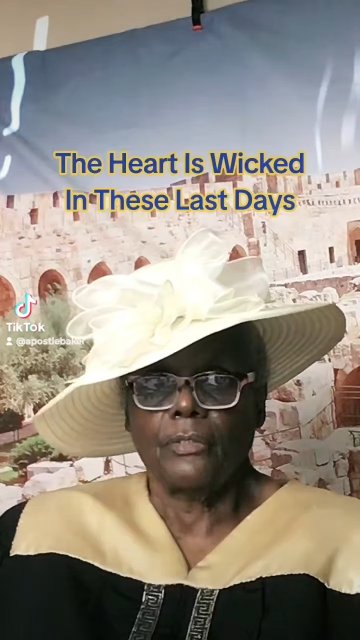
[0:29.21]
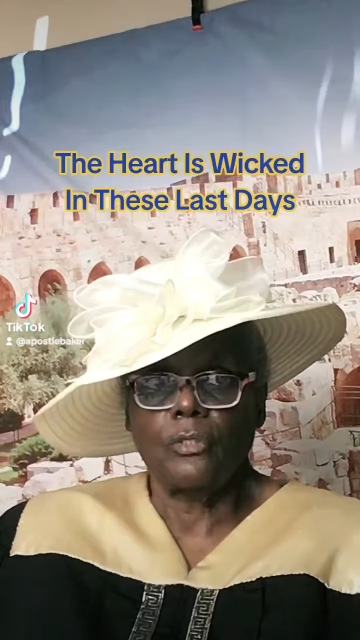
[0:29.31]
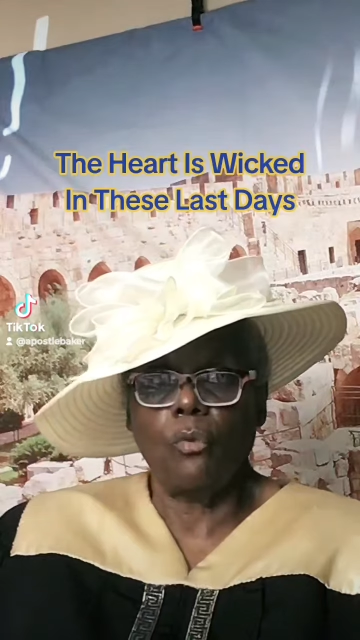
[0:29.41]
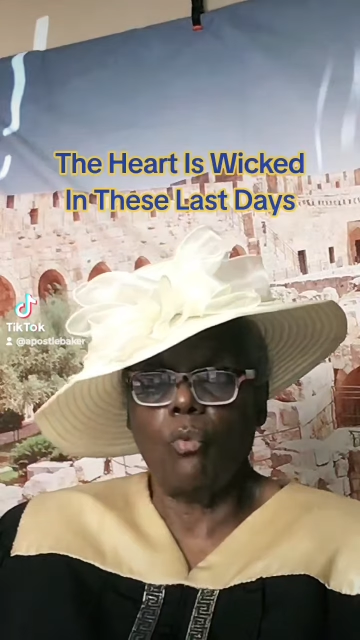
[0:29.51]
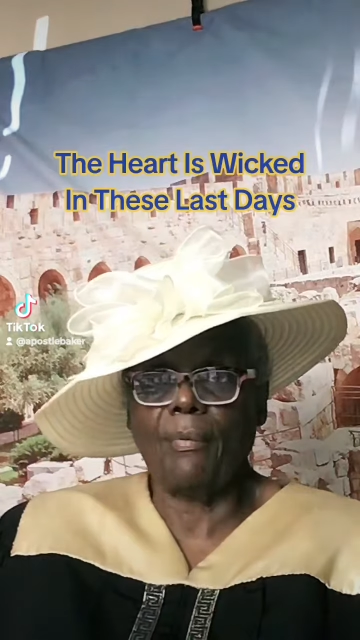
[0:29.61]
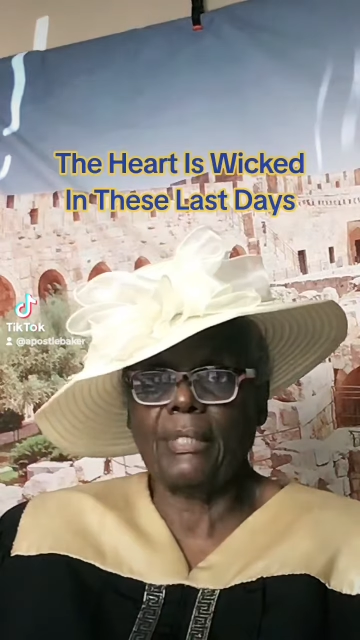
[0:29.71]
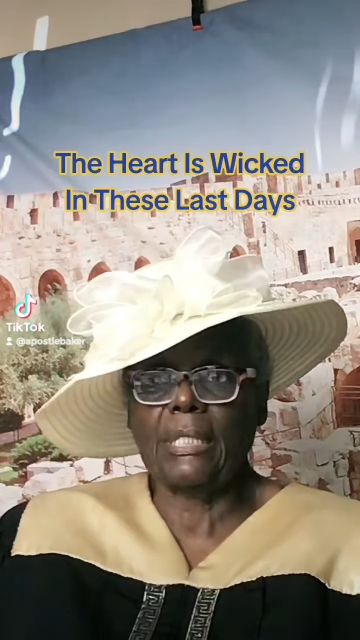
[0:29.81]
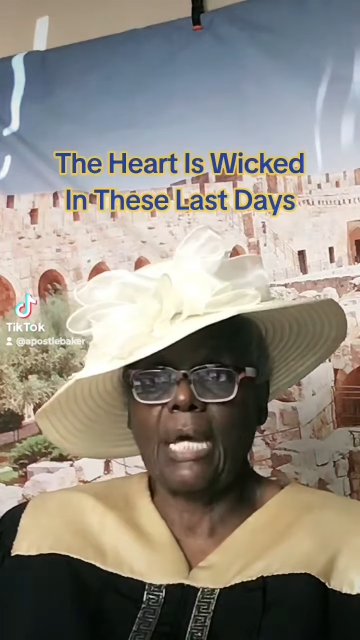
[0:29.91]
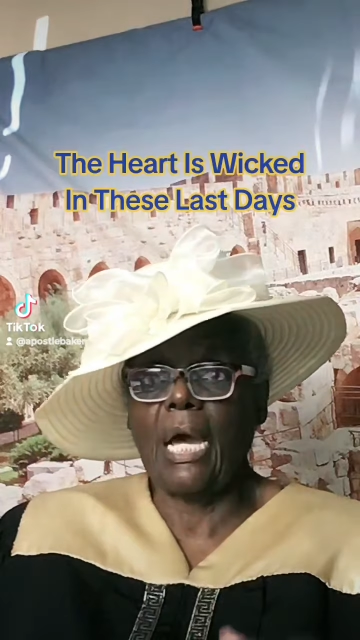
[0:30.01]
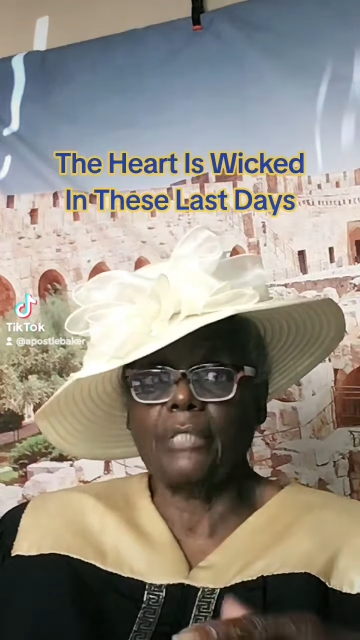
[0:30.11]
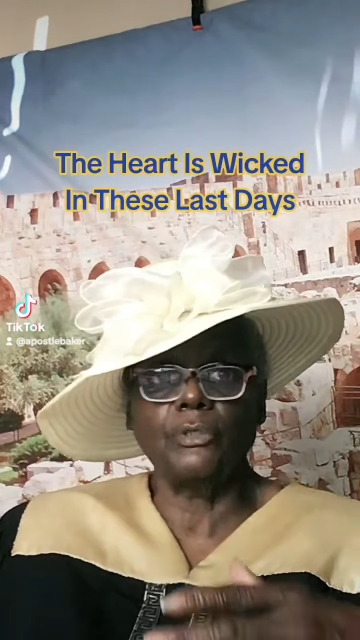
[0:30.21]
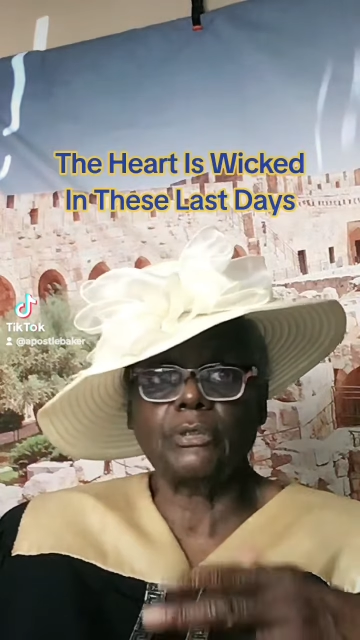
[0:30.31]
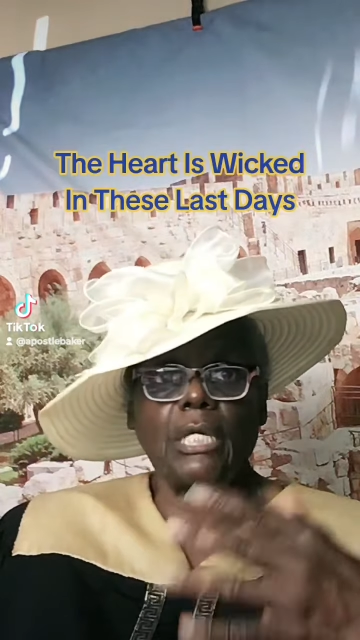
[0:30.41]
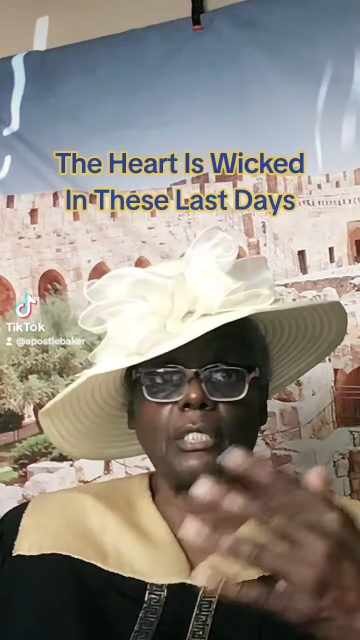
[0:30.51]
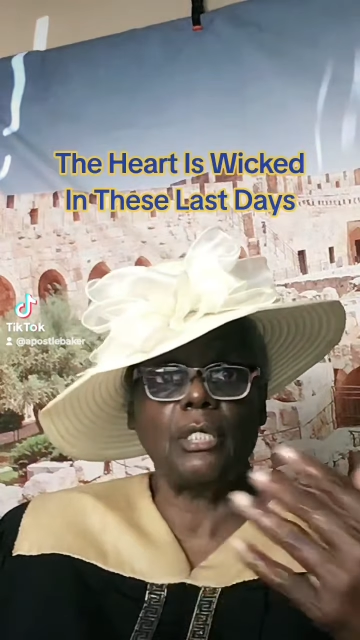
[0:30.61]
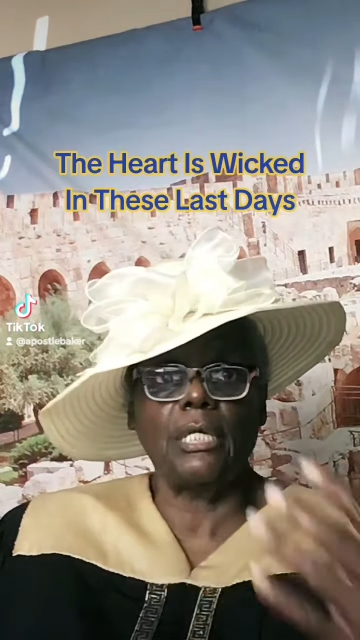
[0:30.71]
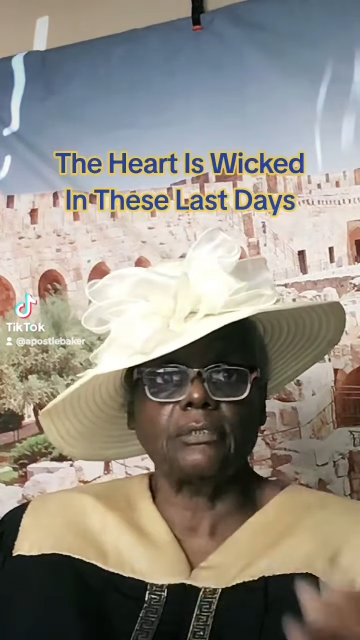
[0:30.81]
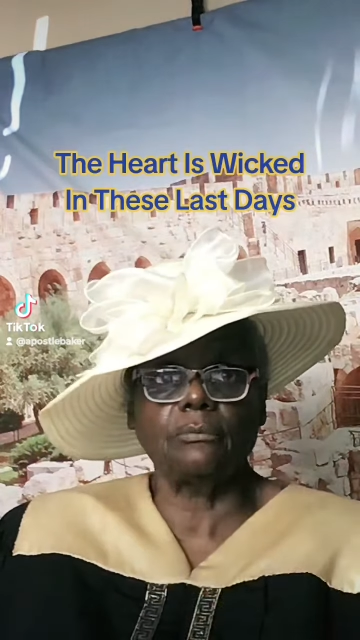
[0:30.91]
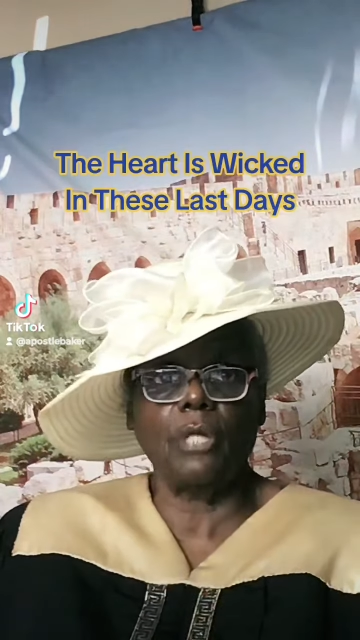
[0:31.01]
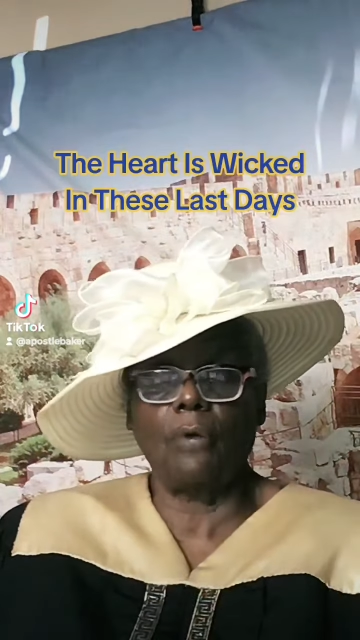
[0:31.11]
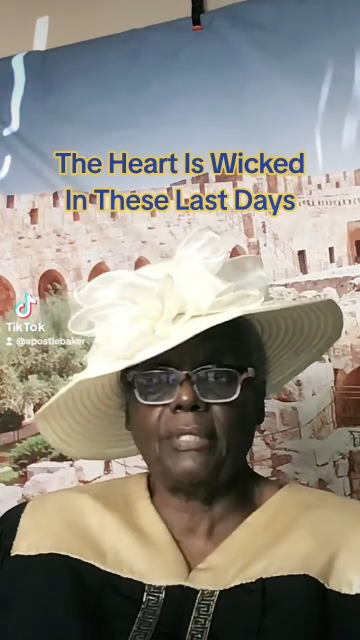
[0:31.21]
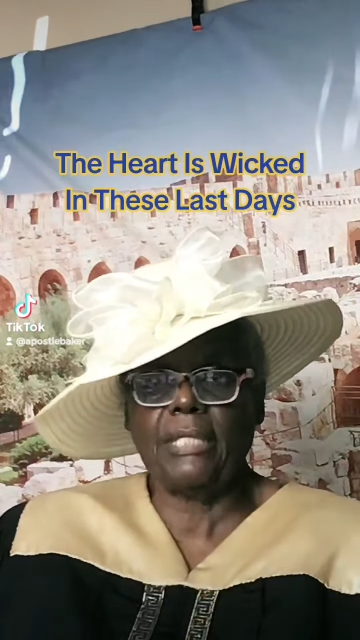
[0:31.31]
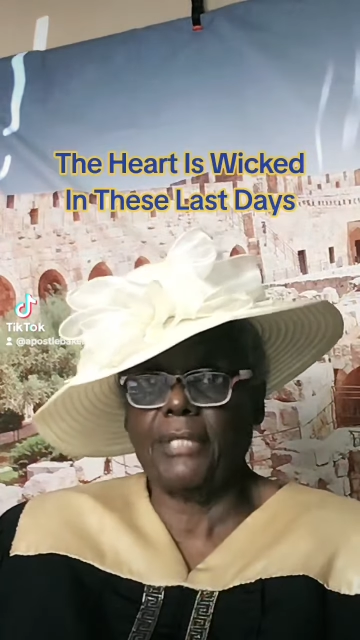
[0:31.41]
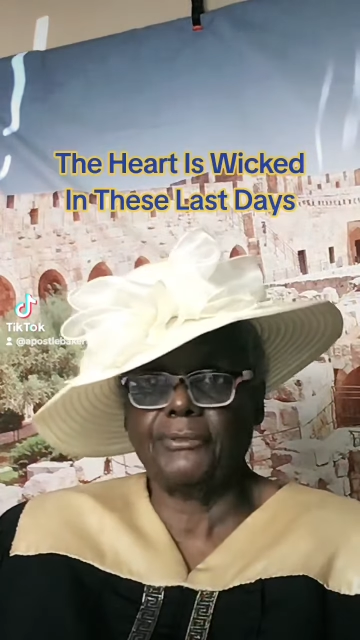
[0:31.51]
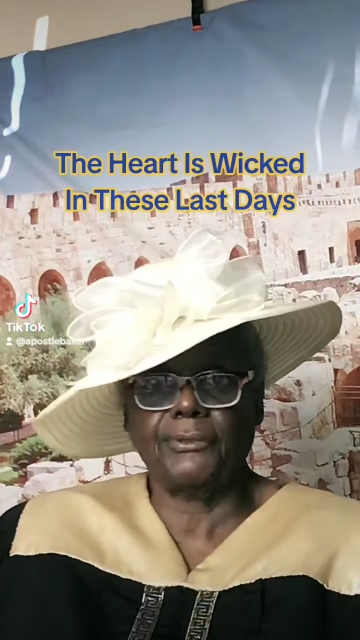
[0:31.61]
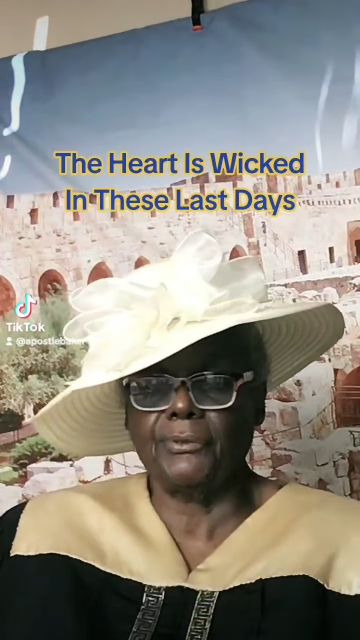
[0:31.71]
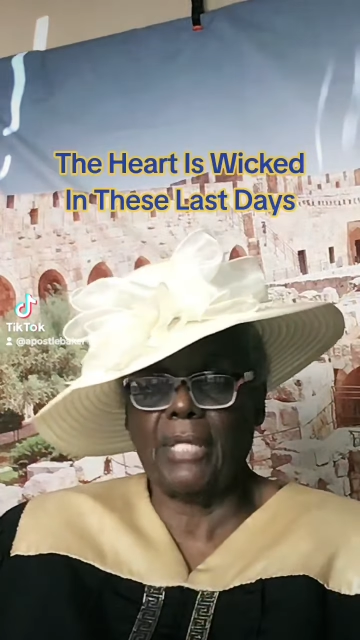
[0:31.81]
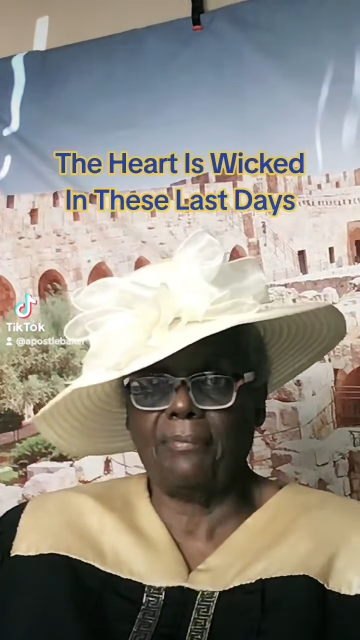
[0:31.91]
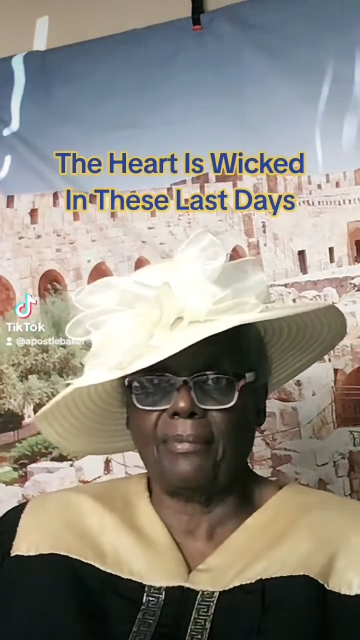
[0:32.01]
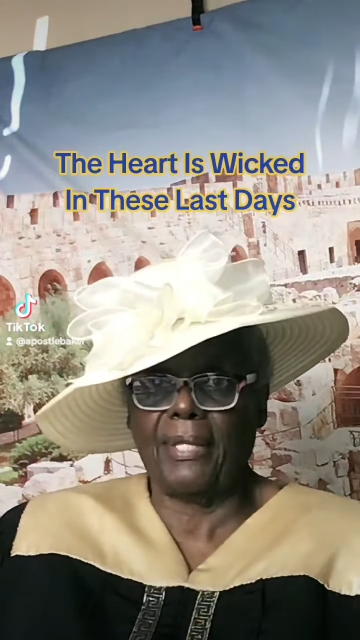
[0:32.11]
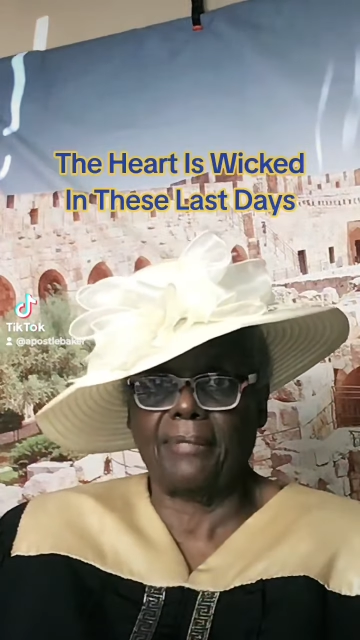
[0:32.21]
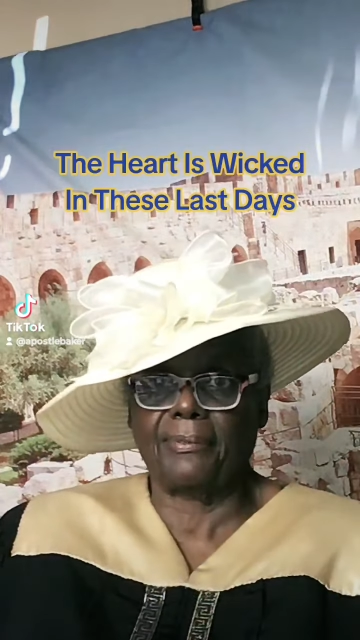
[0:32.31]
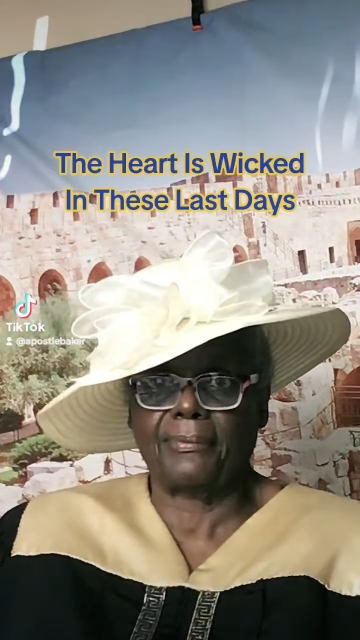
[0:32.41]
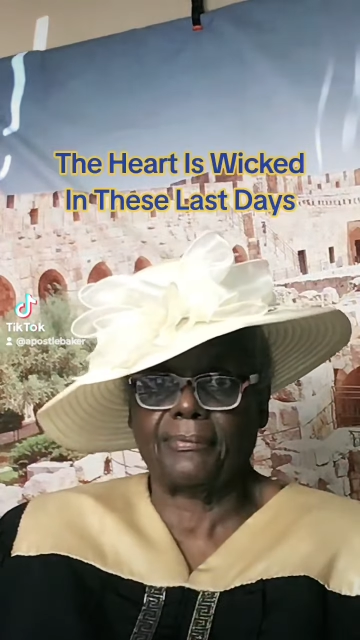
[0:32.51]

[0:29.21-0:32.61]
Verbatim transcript: You're a woman of God, you'll tell your husband, no, we can't do that, baby.